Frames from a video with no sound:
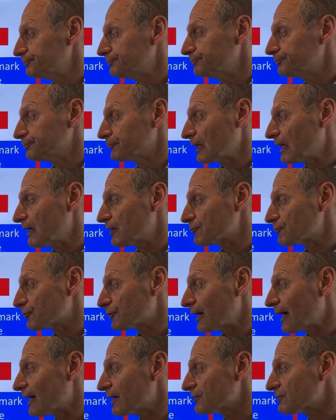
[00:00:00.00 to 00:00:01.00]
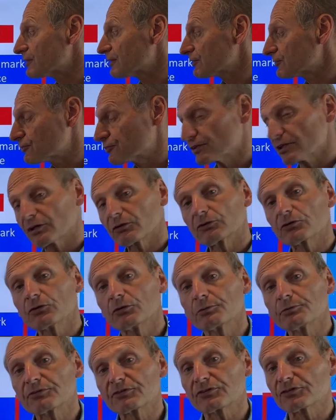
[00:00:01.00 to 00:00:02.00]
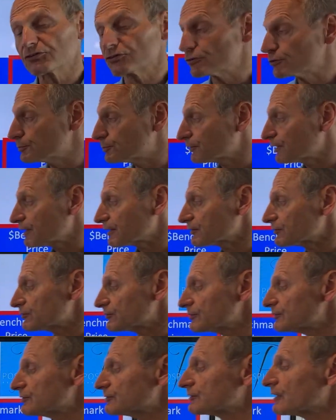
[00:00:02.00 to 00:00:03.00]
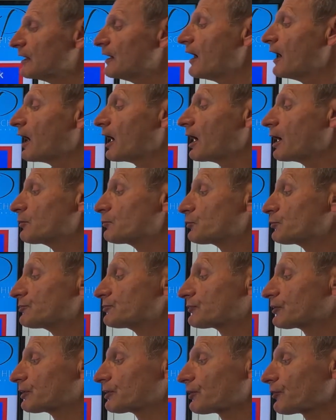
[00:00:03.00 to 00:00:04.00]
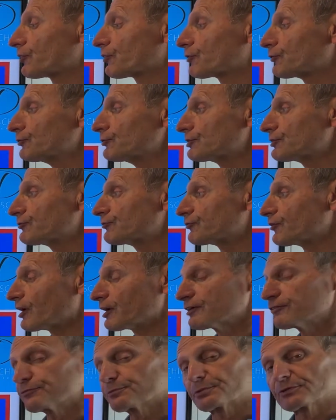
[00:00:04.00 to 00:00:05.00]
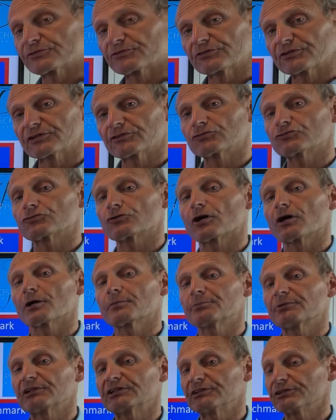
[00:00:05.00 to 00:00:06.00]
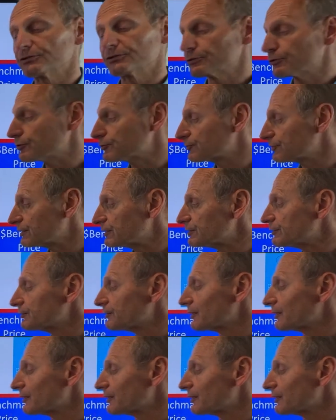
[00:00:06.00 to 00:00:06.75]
and for attached townhomes and duplexes, um, we've got a 35% drop in year over year